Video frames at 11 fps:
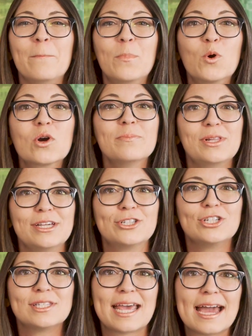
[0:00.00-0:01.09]
more
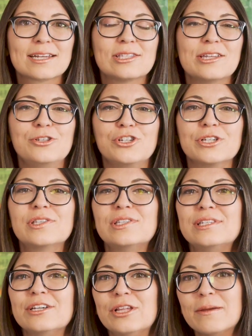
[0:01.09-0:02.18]
malicious acts than just
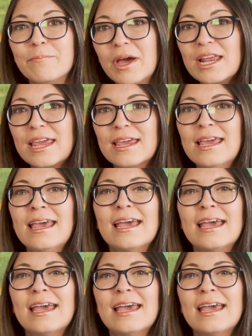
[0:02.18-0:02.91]
stealing money,